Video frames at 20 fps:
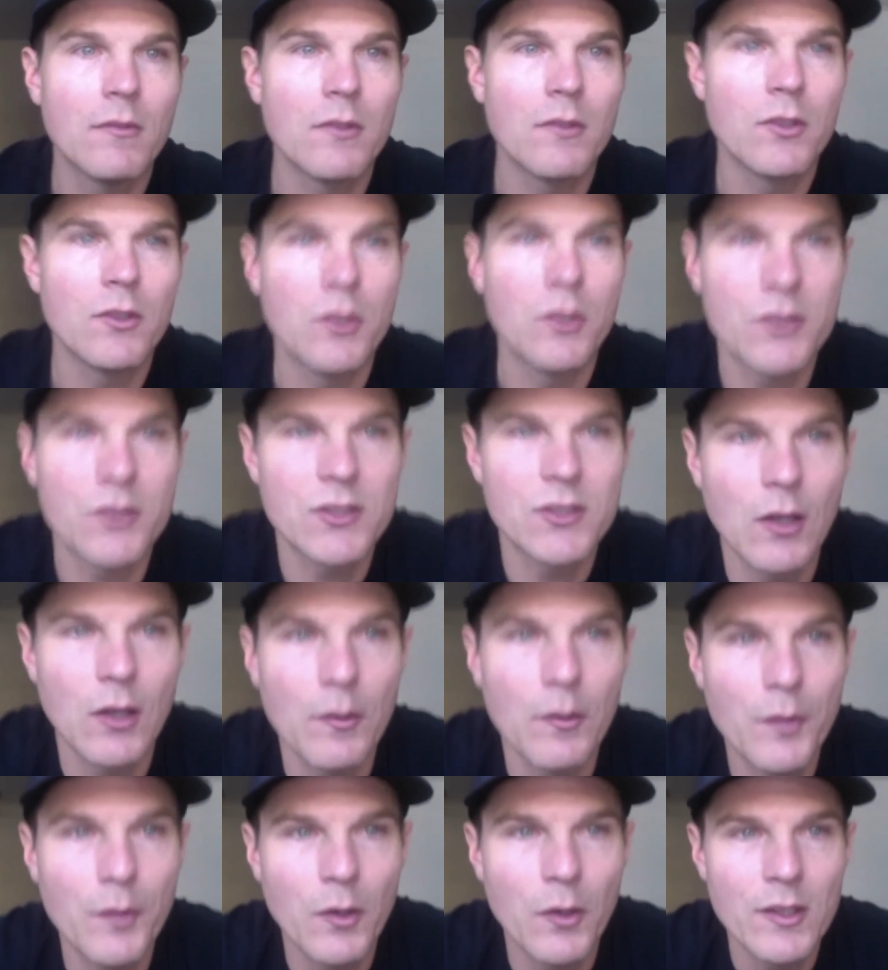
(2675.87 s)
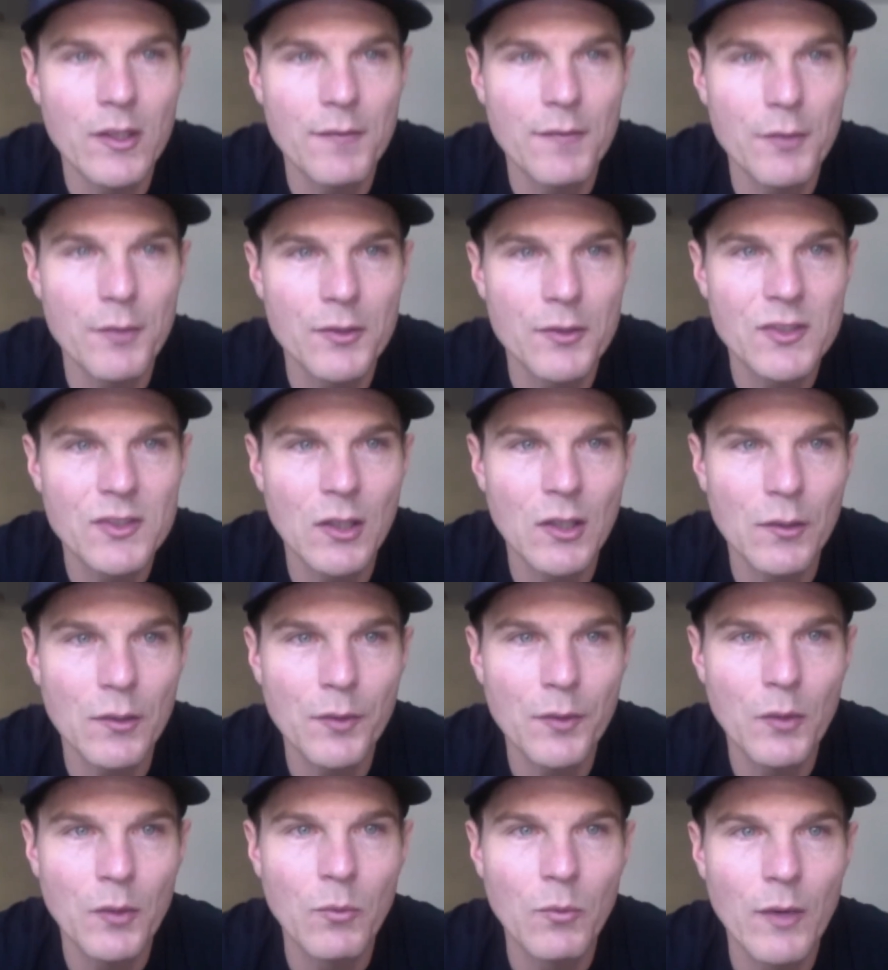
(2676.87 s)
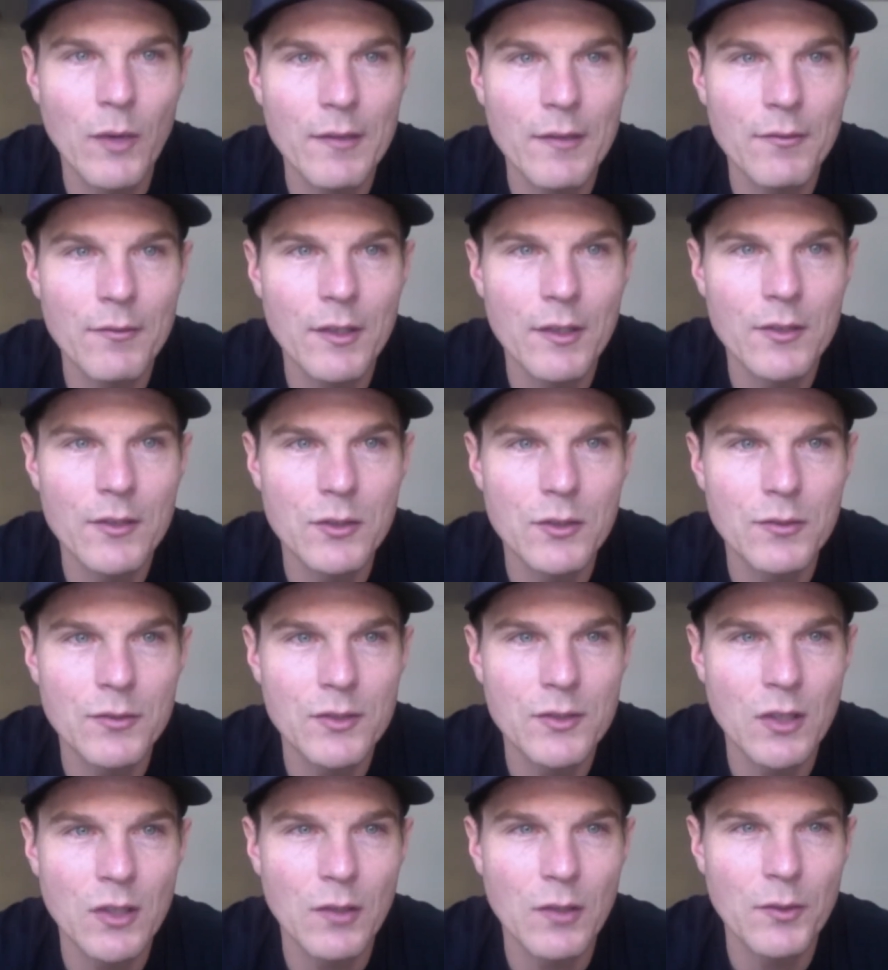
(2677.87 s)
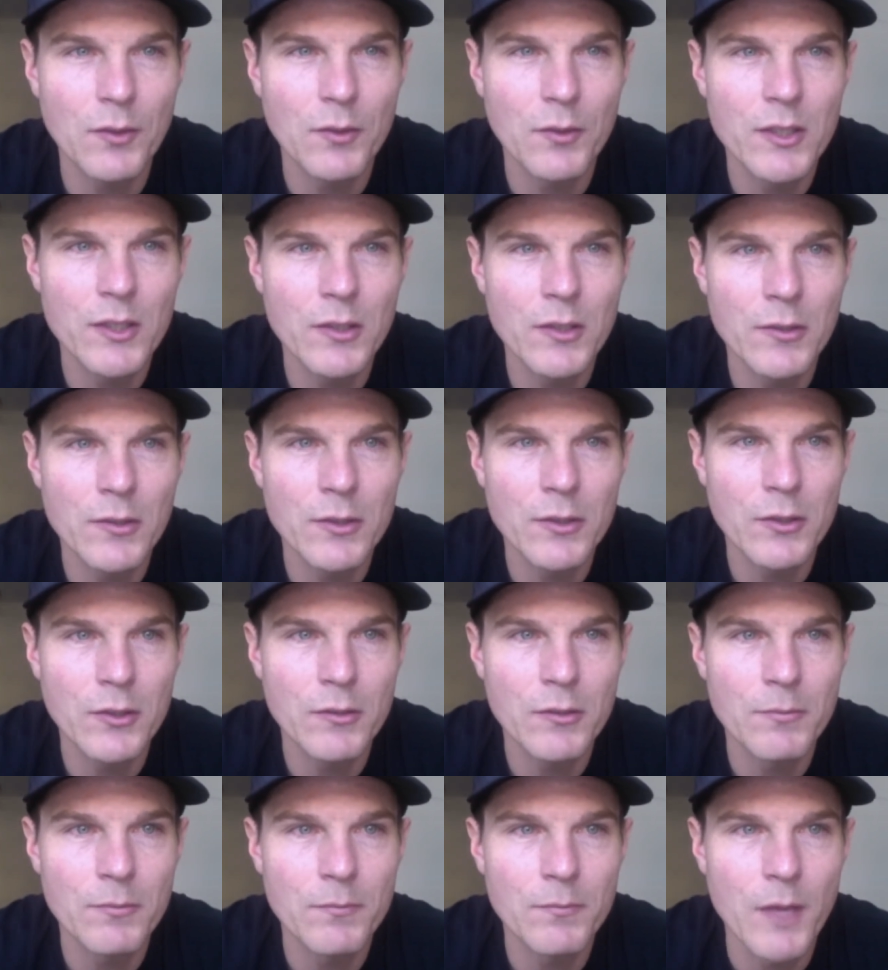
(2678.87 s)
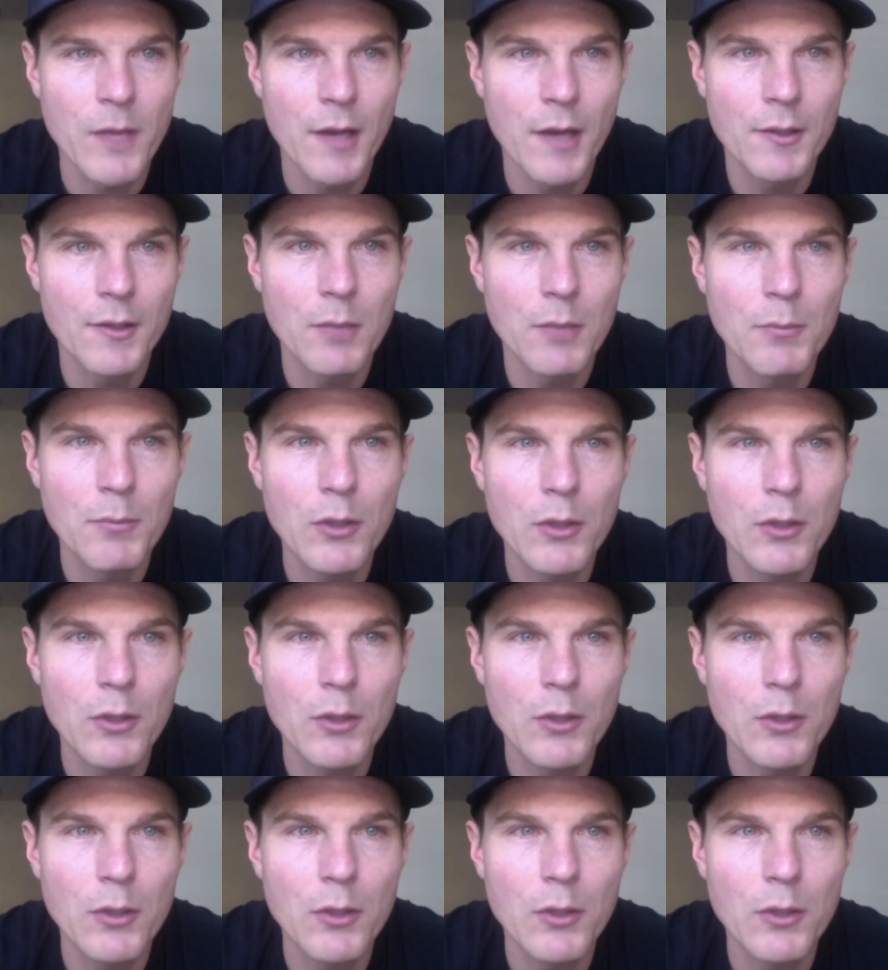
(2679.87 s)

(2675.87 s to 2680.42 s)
cell phone. If your cell phone is your cell phone near your computer?